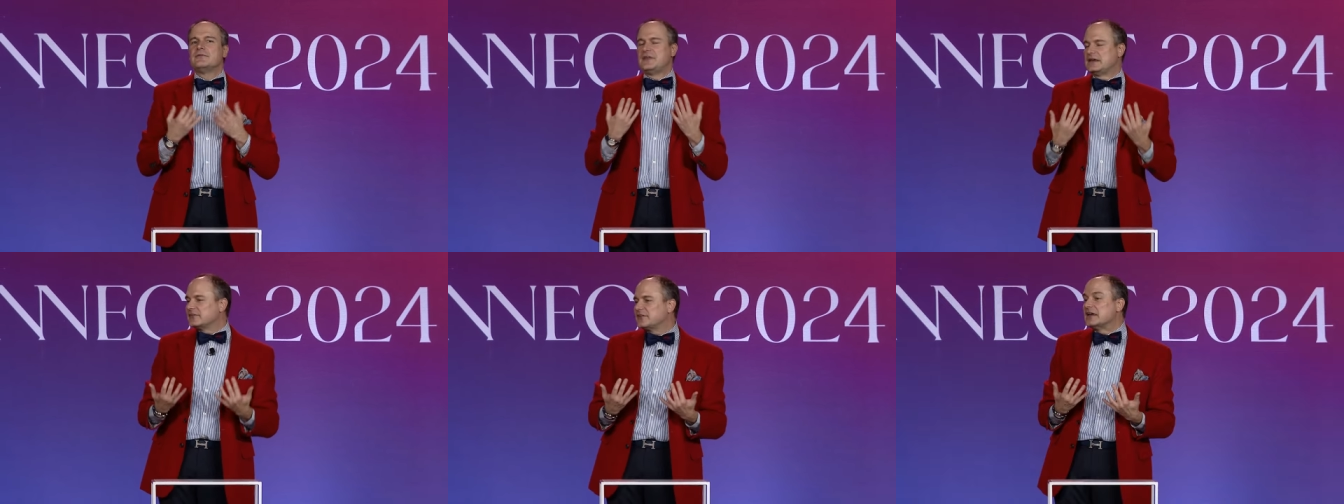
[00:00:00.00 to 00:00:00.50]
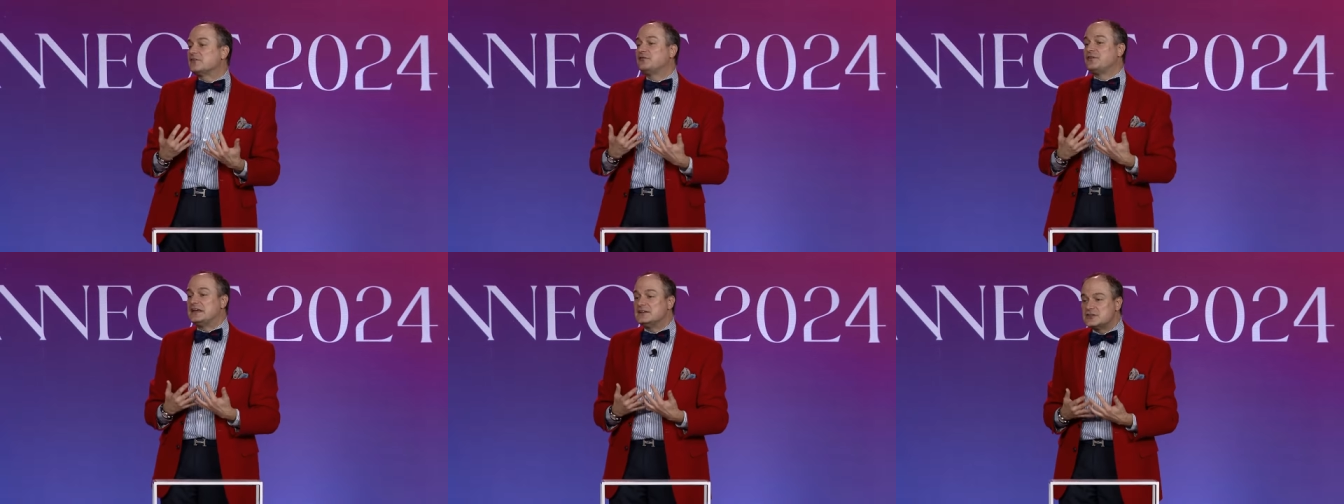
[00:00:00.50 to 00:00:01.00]
things like
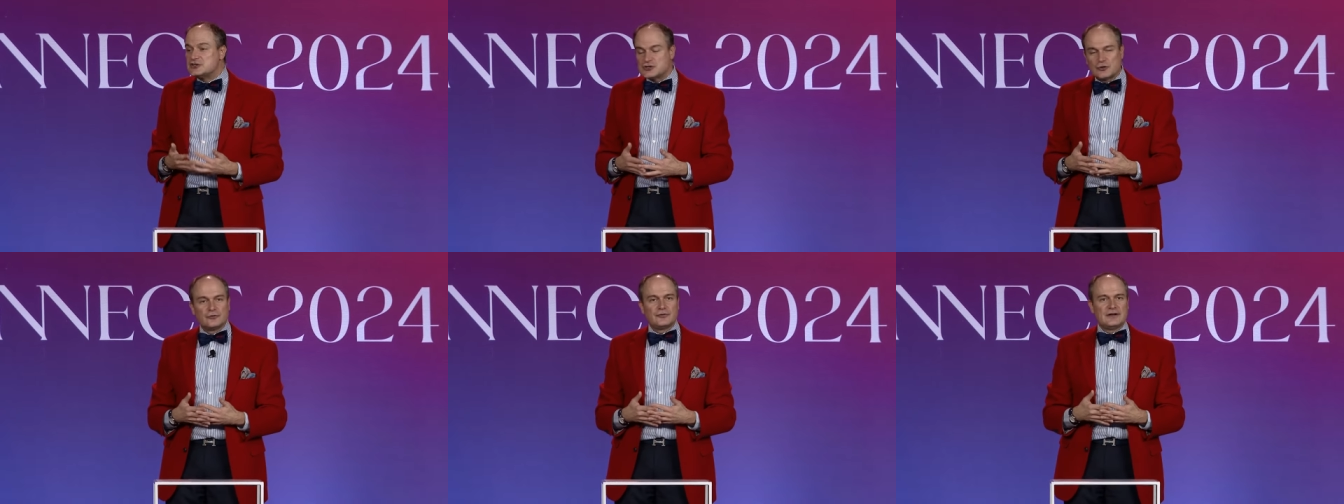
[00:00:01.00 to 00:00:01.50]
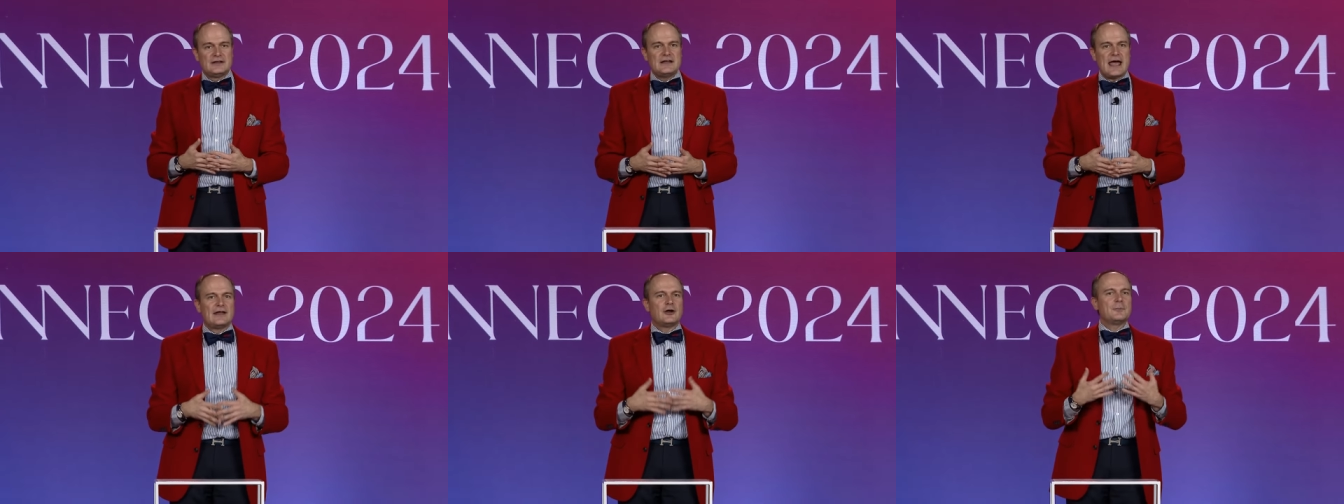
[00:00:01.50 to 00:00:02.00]
Feed the
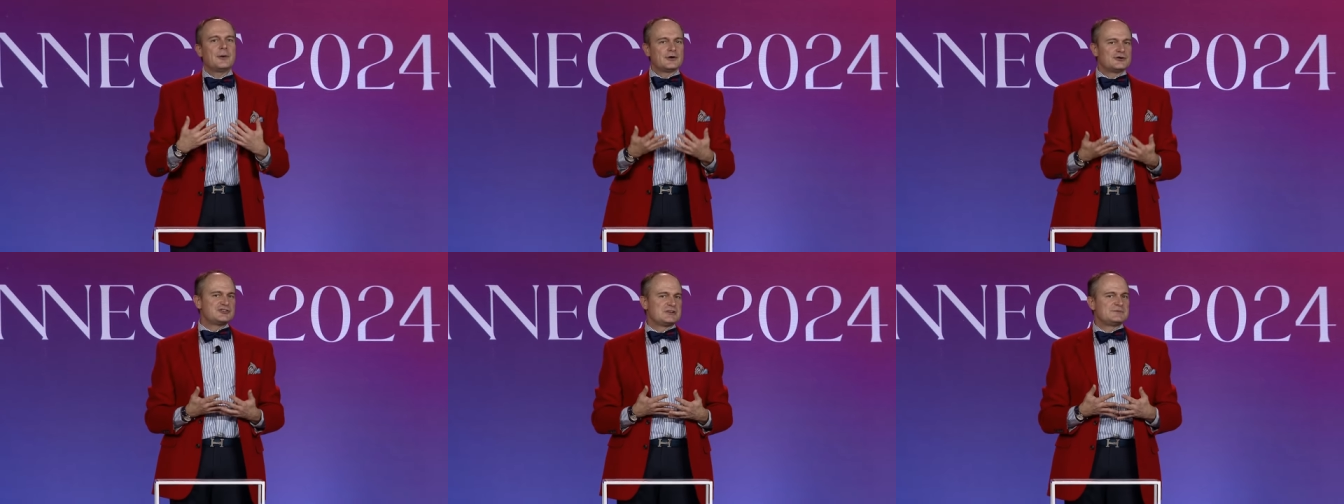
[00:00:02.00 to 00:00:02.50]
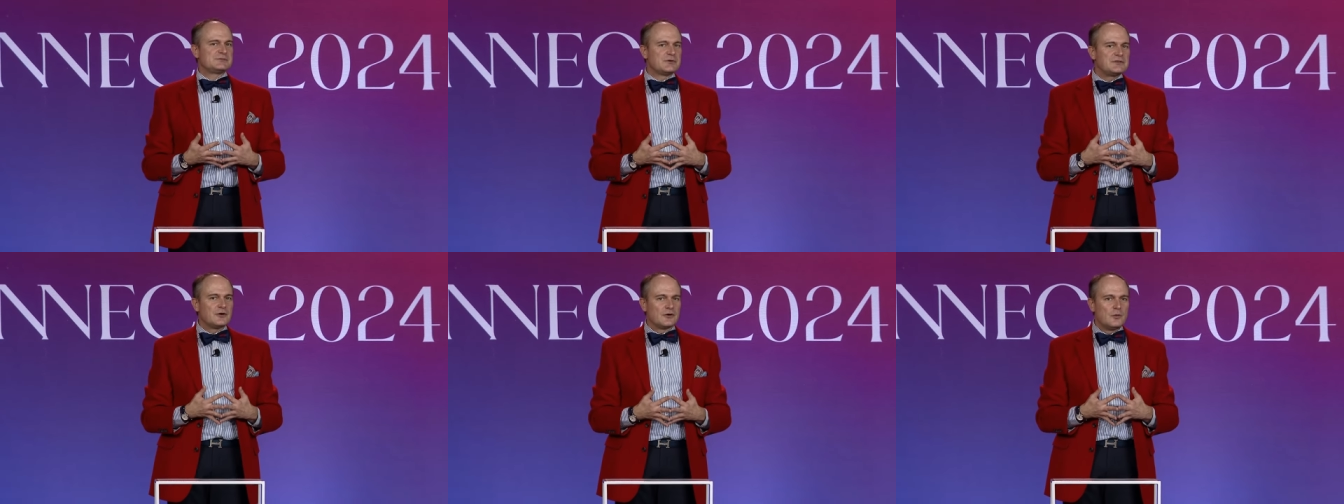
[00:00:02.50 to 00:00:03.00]
Children and our partnerships
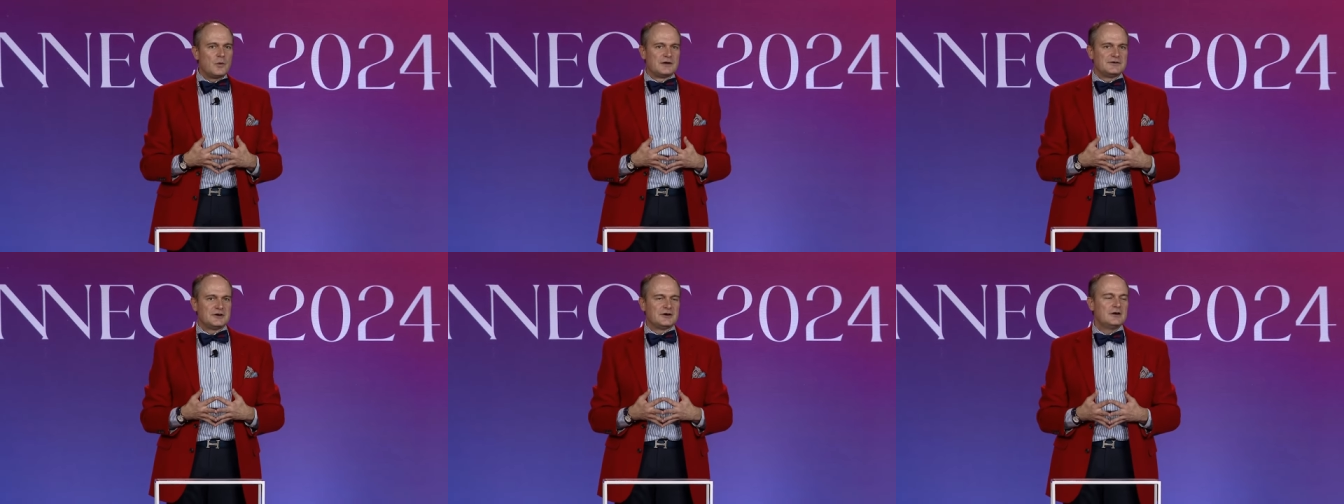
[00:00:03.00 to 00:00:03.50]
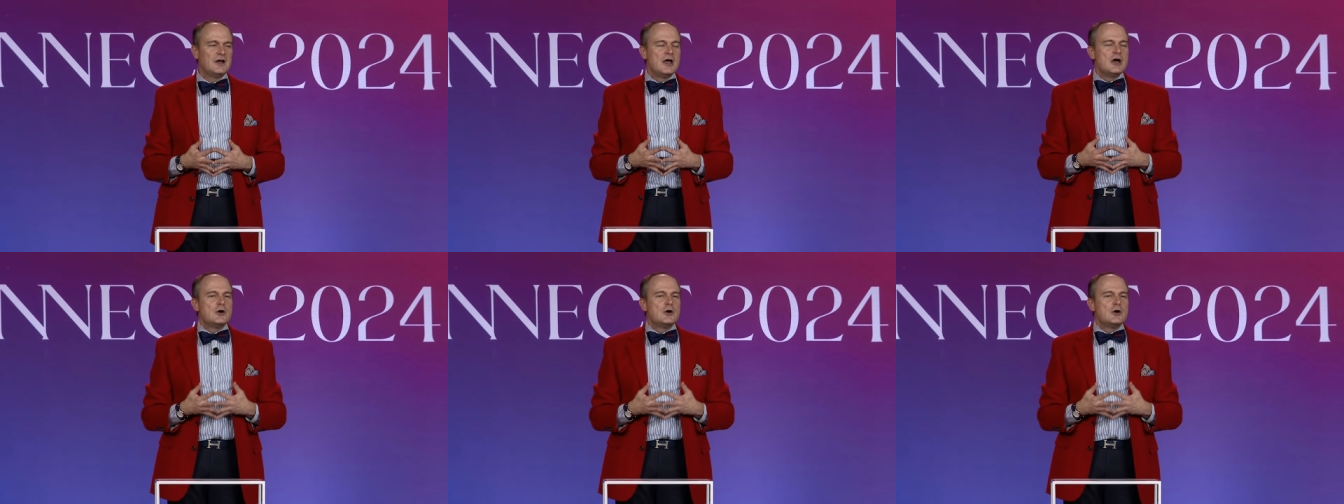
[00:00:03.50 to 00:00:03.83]
with Girl Wonder,